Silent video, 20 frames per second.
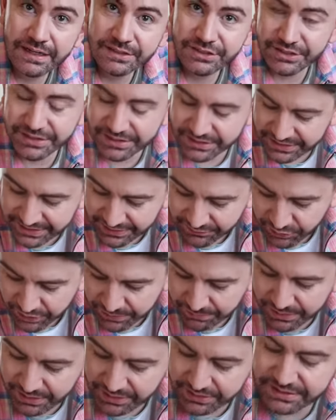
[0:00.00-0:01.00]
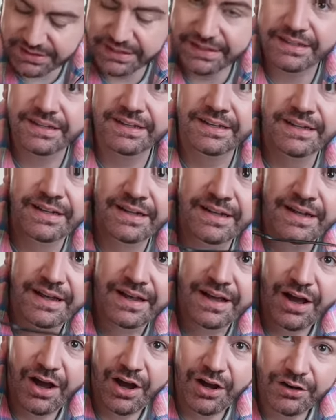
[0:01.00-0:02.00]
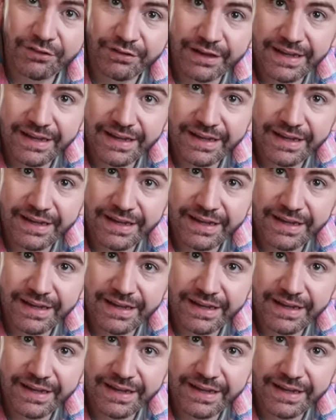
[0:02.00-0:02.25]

As you can see, I've got it plugged in over